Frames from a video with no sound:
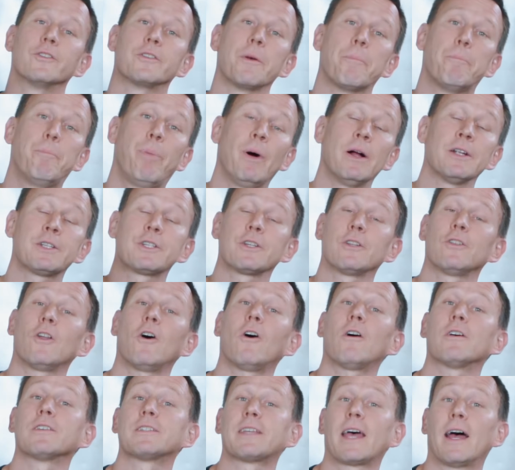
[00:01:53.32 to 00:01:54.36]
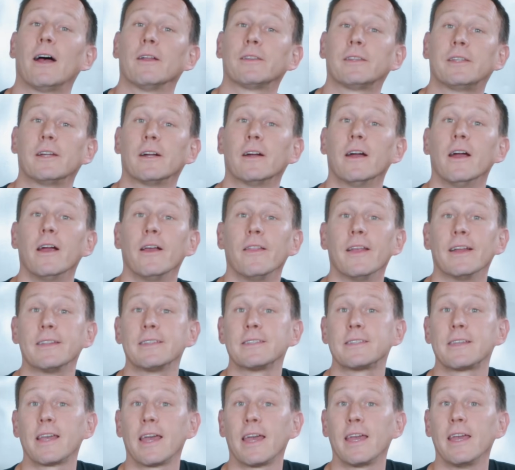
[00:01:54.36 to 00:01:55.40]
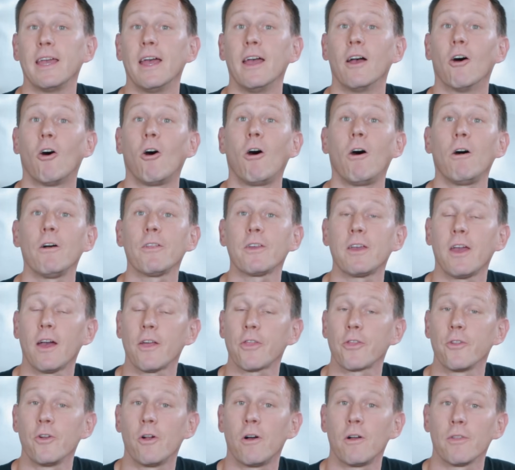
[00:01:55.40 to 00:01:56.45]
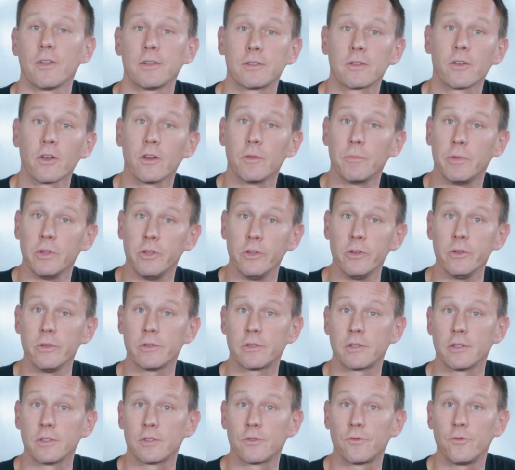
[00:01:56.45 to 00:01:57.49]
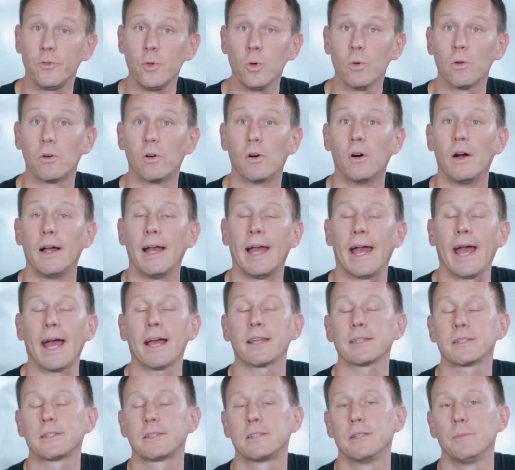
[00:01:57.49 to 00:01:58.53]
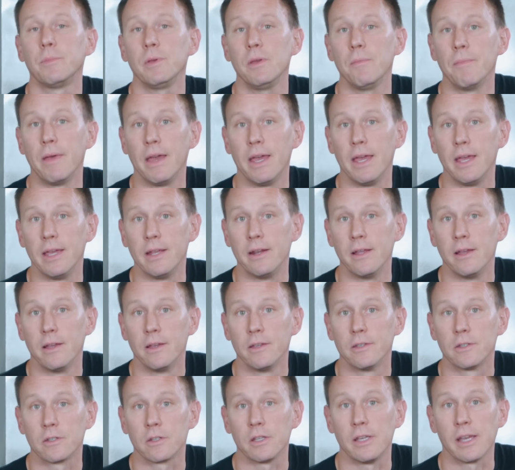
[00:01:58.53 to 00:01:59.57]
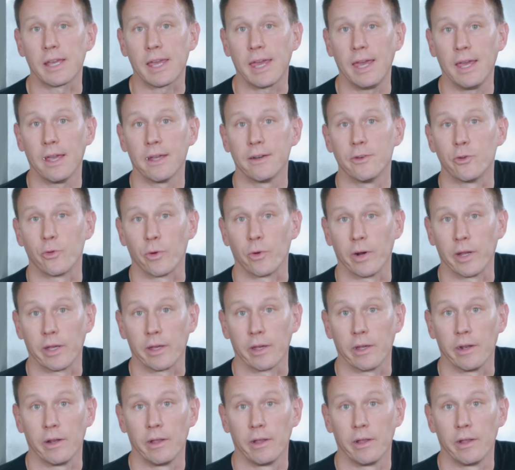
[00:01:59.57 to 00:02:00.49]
There's a bunch of laws out there that say all the ethanol that's gonna be used as fuel has to be made so you can't drink